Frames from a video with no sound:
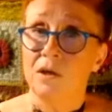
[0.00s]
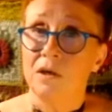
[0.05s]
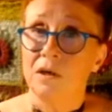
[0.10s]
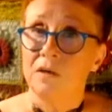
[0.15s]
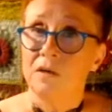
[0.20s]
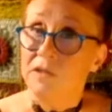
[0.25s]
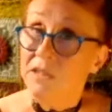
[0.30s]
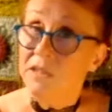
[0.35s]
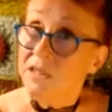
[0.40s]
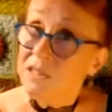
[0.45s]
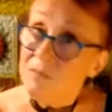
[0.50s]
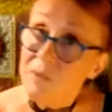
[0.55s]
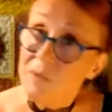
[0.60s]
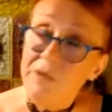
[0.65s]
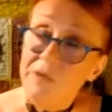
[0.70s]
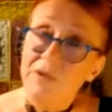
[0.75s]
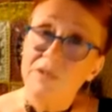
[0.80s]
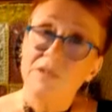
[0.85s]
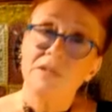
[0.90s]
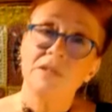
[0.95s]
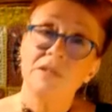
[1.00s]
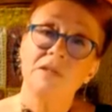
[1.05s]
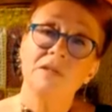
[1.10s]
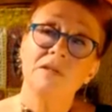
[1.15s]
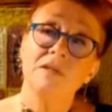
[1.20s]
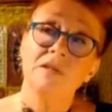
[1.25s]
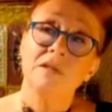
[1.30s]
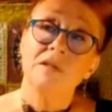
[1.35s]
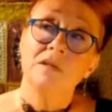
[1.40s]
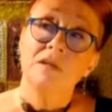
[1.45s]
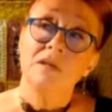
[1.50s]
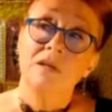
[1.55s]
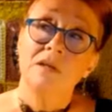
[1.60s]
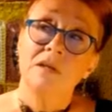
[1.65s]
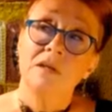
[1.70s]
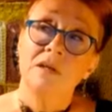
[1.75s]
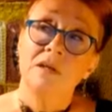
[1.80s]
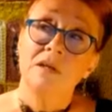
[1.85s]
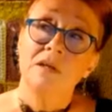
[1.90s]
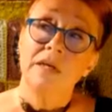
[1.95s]
of his experiences
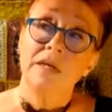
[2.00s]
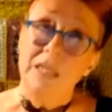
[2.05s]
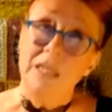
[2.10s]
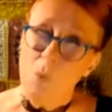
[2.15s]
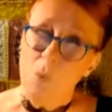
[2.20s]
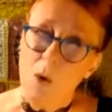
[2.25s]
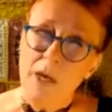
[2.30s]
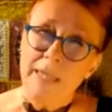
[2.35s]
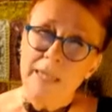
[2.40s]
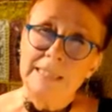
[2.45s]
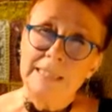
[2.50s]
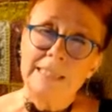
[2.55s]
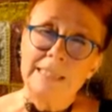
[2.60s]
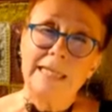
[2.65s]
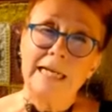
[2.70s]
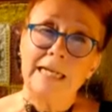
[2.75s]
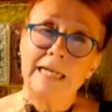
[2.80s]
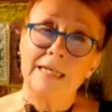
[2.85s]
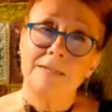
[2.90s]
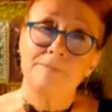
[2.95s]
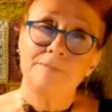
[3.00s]
in the wine cellar.